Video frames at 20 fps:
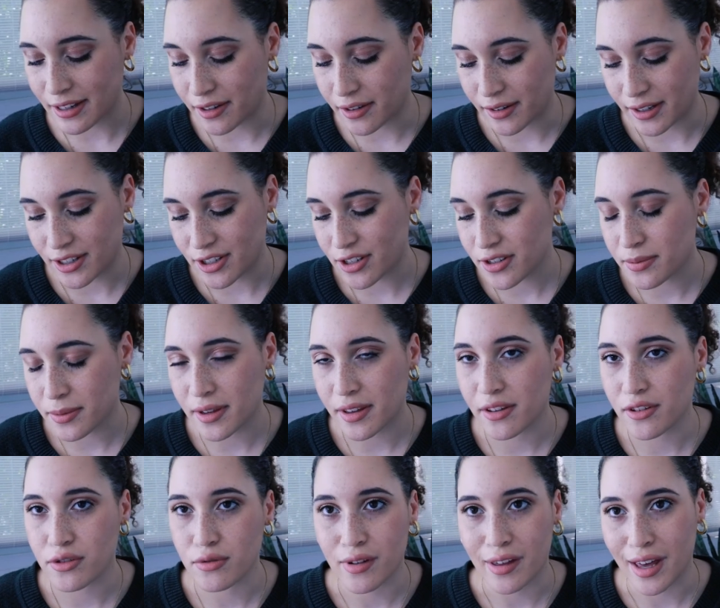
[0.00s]
so it's just one
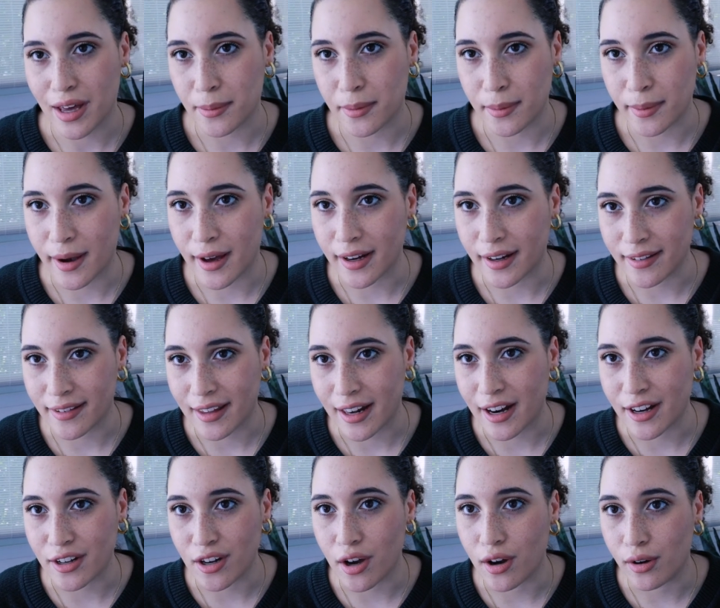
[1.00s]
of those reliable products that
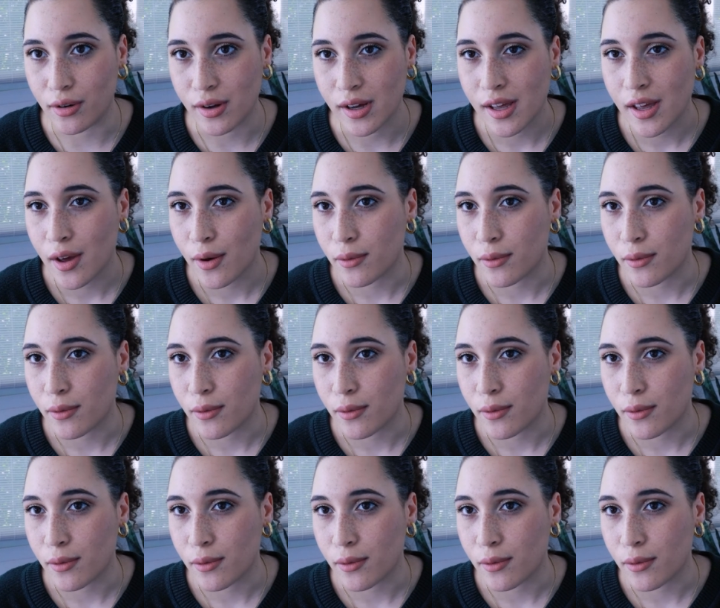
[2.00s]
I know